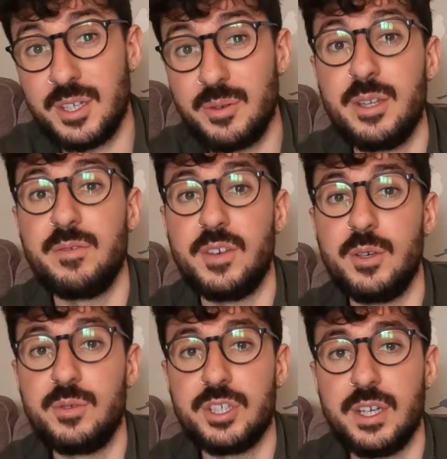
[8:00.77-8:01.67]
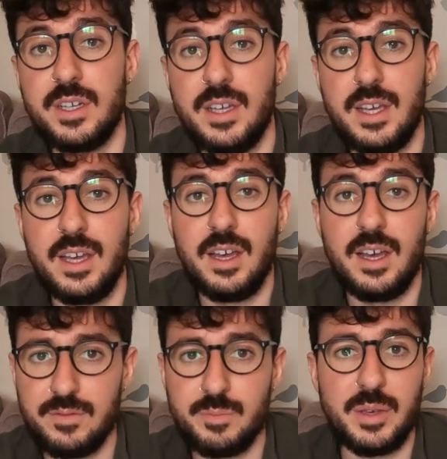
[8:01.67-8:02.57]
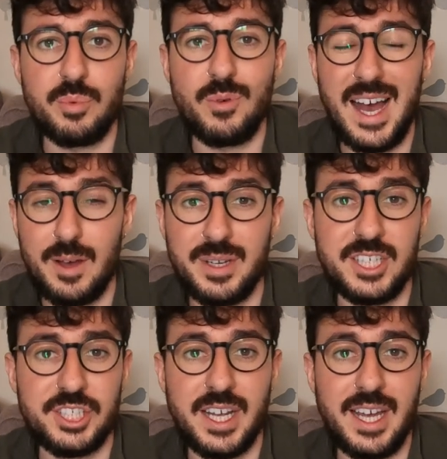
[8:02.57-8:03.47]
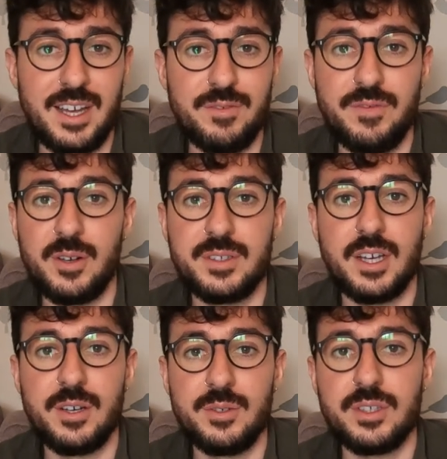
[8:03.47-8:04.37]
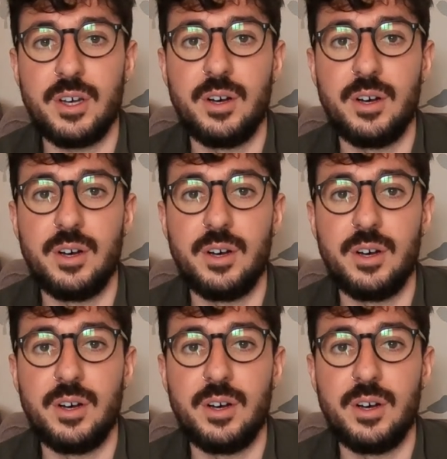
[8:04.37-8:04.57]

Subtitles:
to in the future. People happily share photos